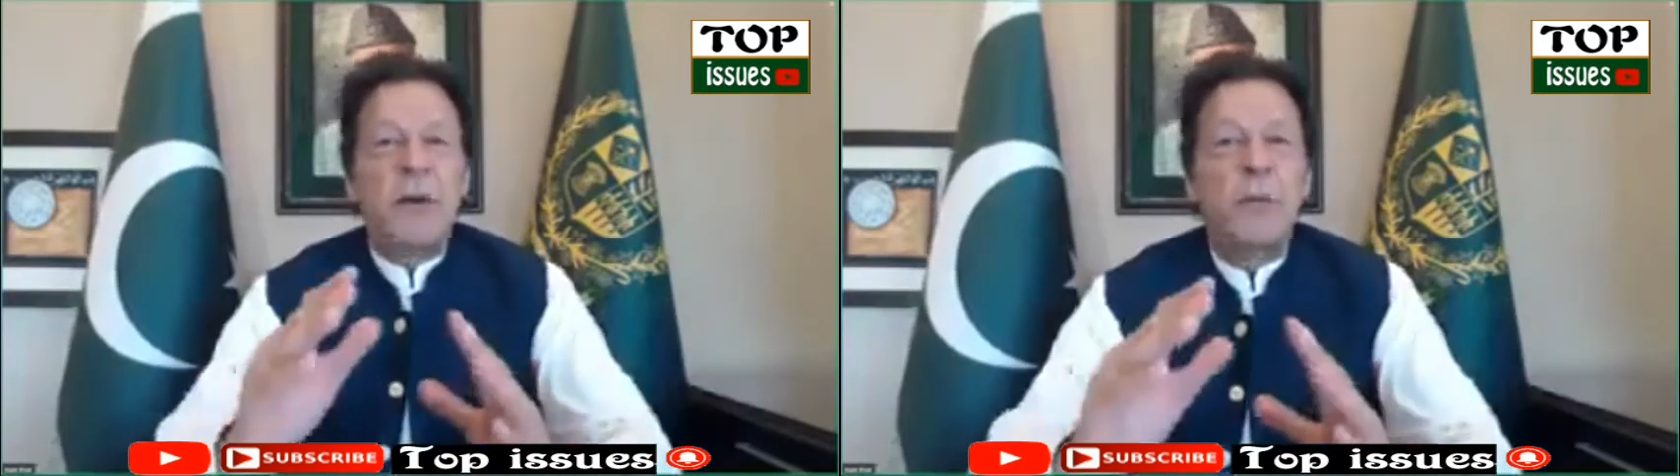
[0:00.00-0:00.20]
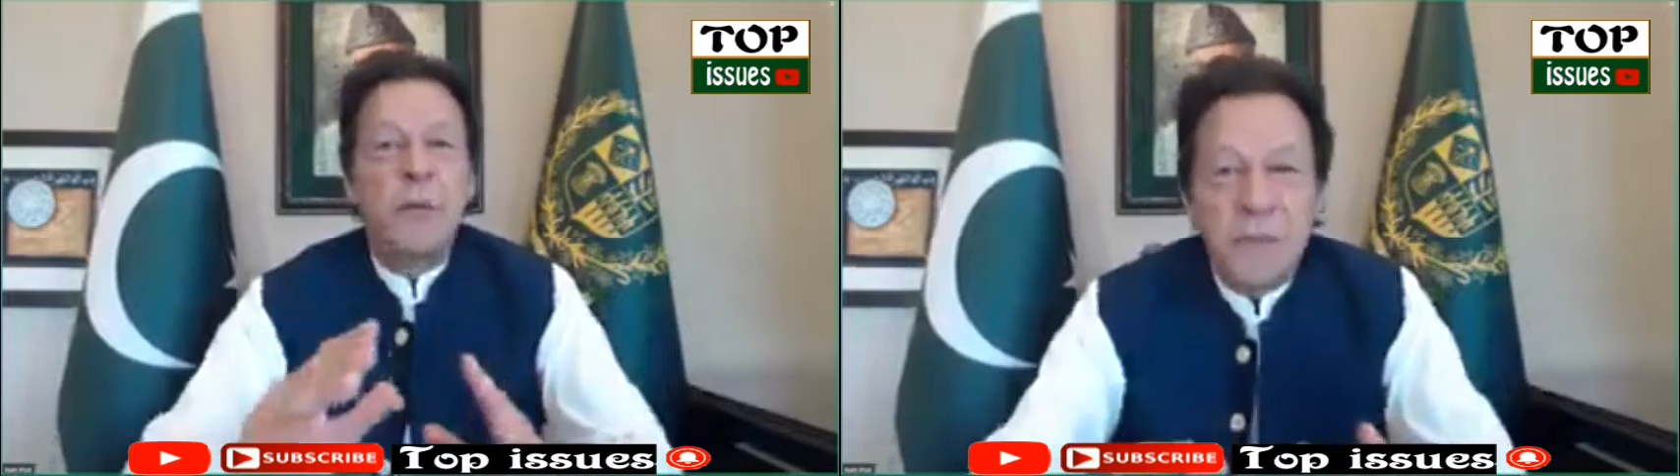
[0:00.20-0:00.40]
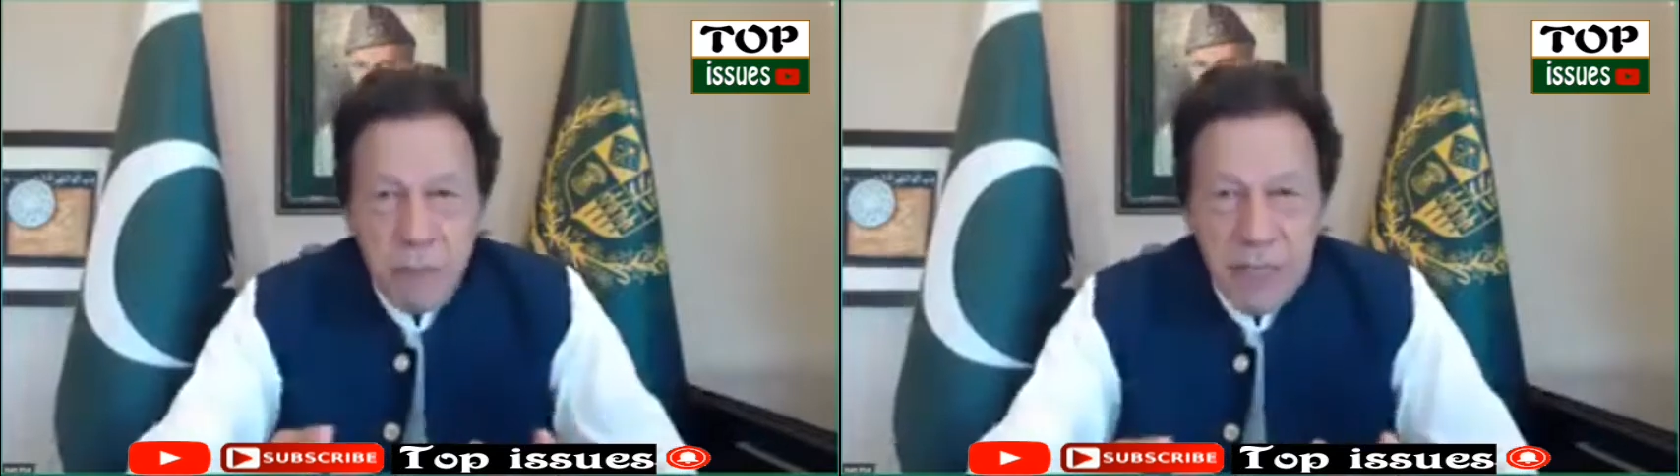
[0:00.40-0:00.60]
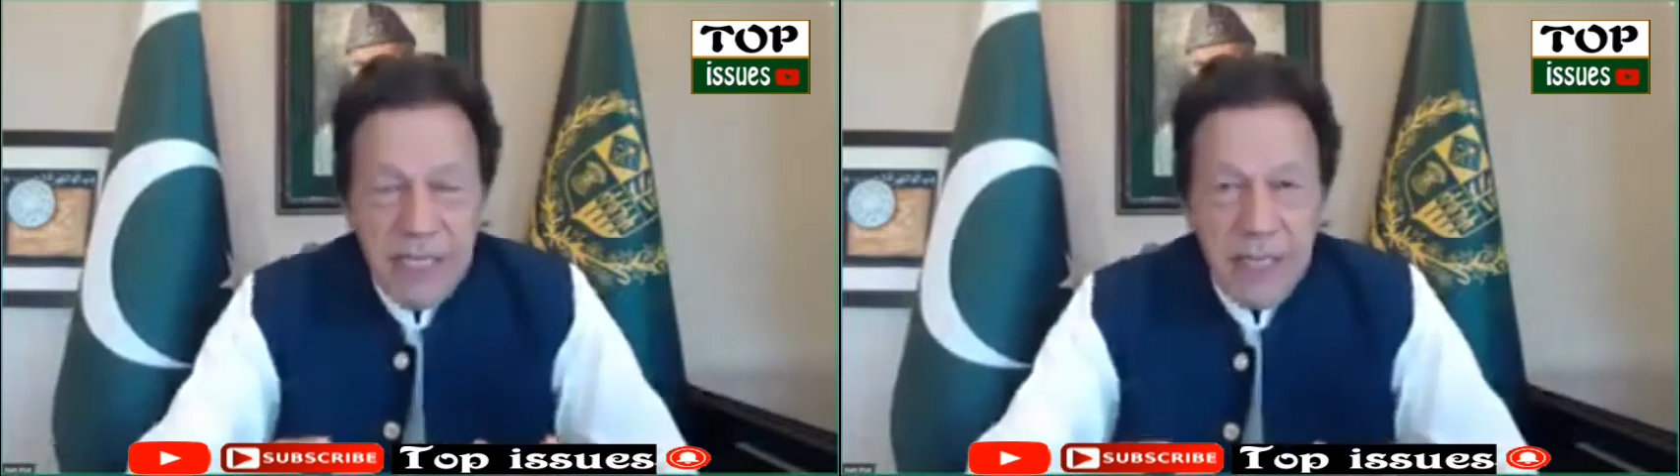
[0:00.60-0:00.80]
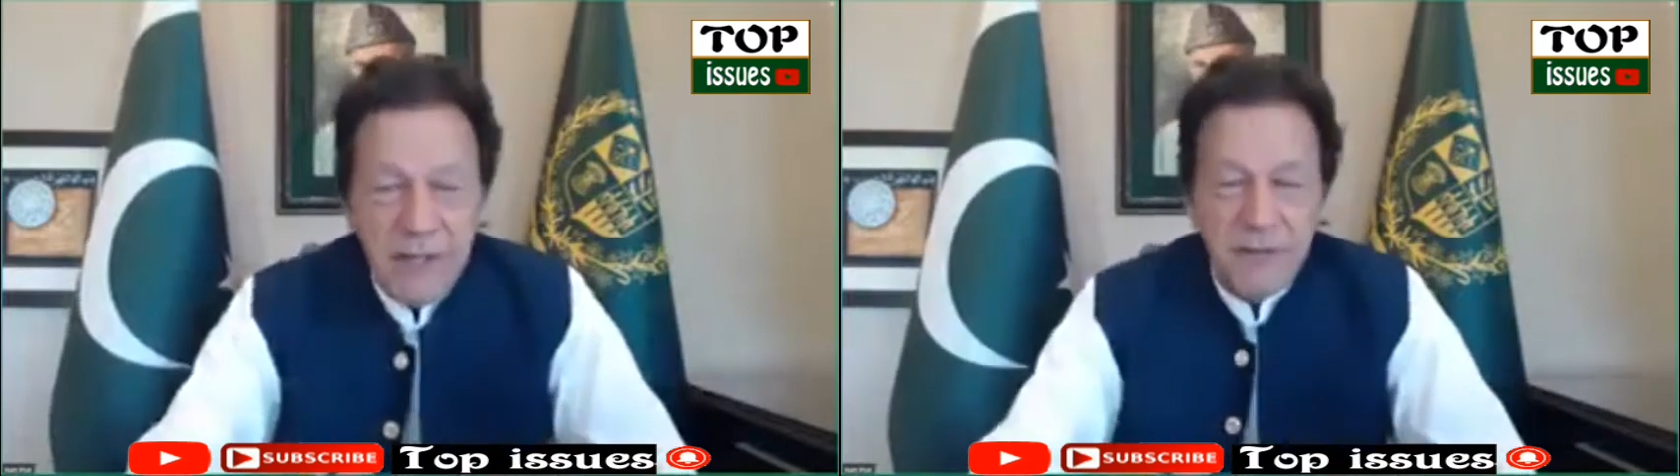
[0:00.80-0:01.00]
And we
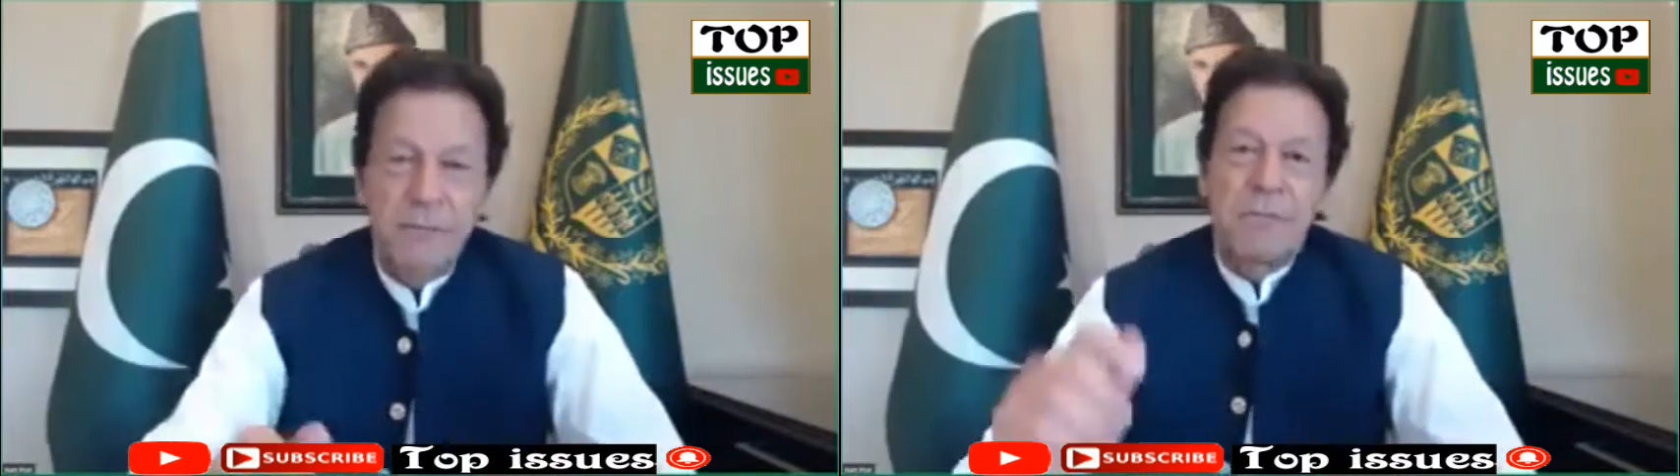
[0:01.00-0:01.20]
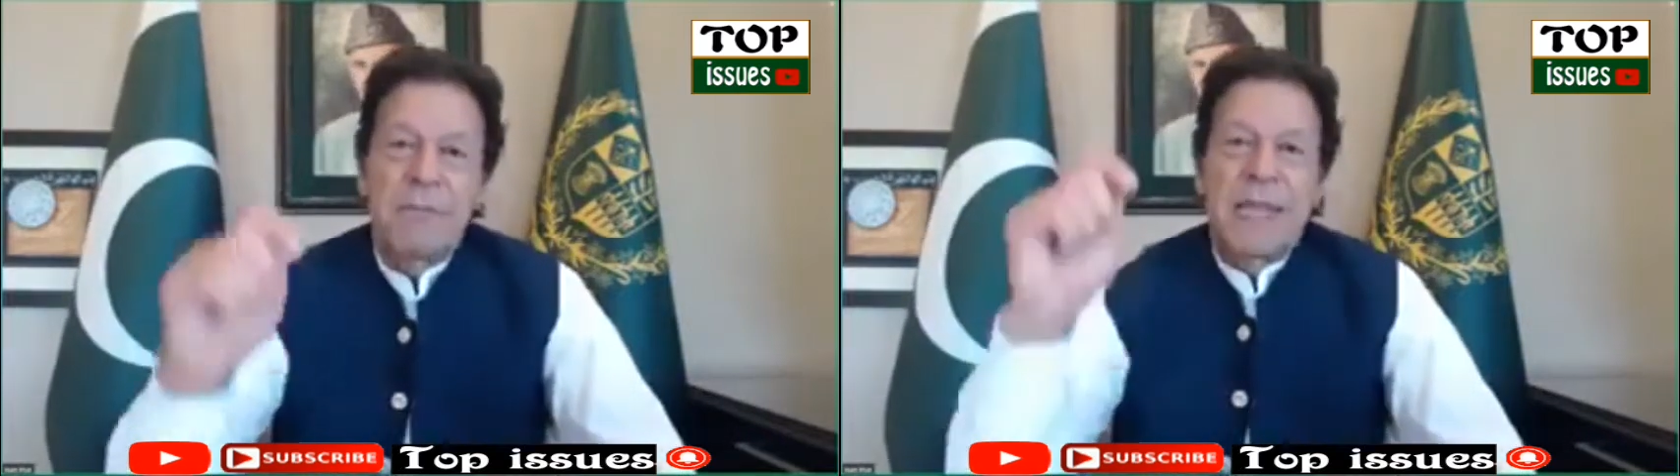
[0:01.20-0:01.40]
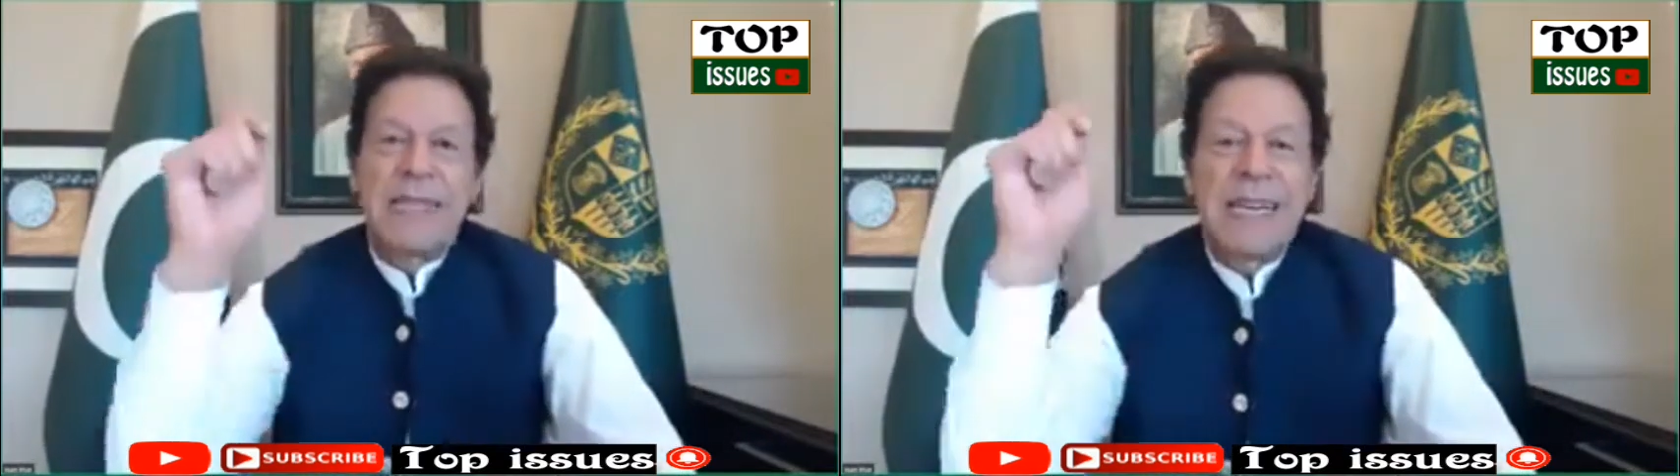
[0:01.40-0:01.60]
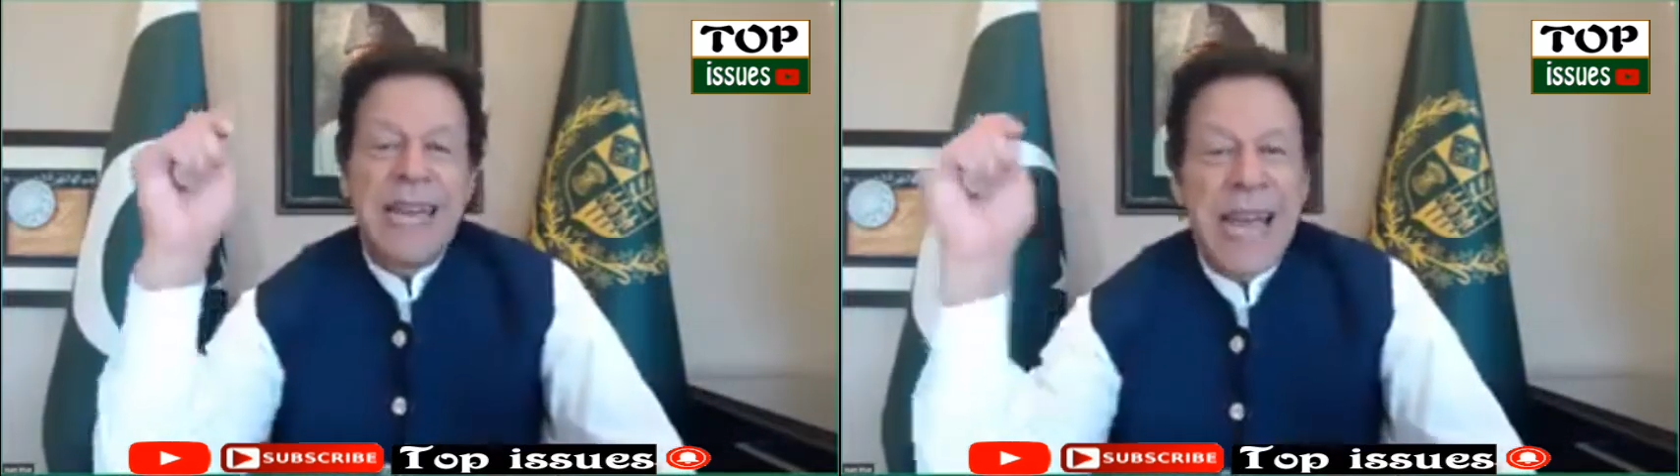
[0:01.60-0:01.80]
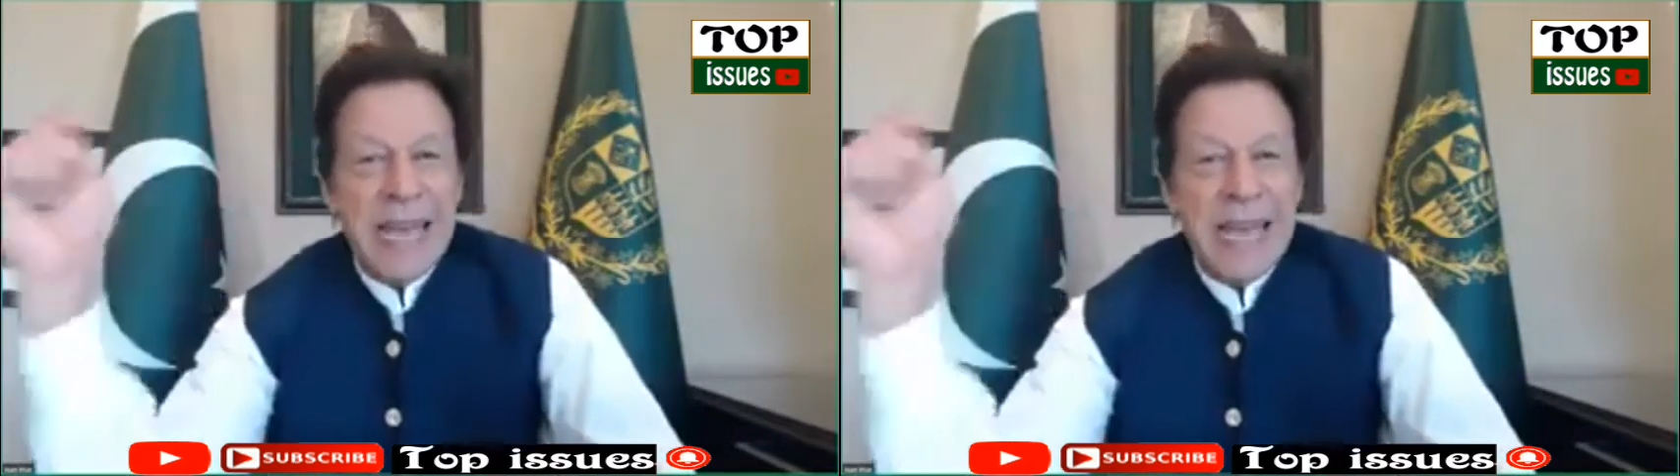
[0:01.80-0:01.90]
believe that